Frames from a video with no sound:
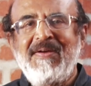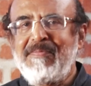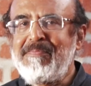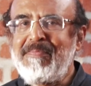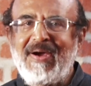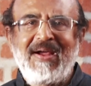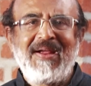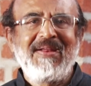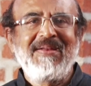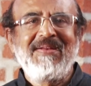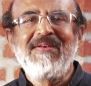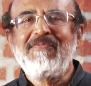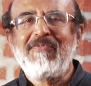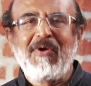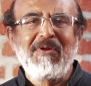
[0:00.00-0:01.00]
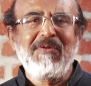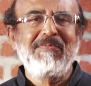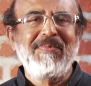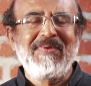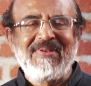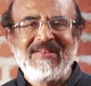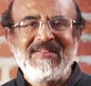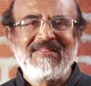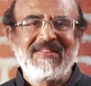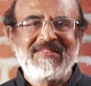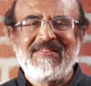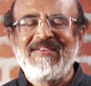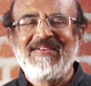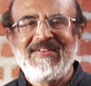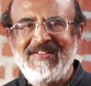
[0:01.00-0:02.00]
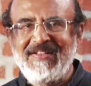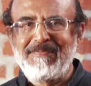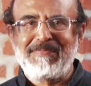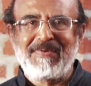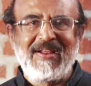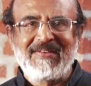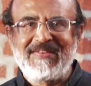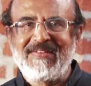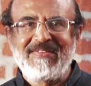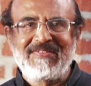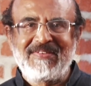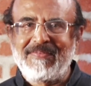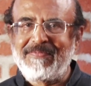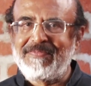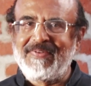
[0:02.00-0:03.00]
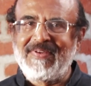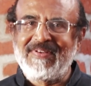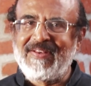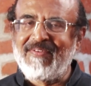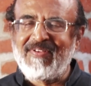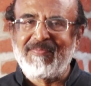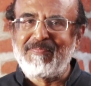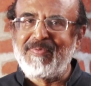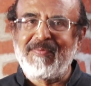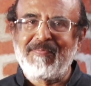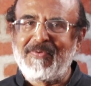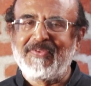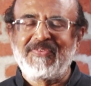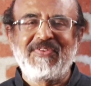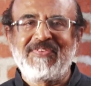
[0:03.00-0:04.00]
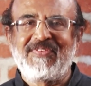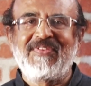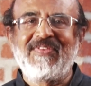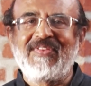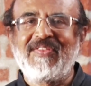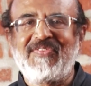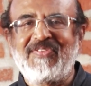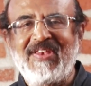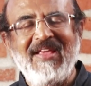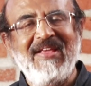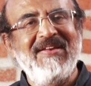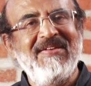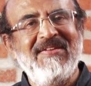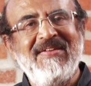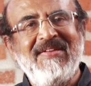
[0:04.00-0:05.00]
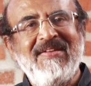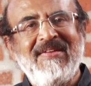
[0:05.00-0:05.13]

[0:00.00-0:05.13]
my involvement in the theory and practice of development process in the state,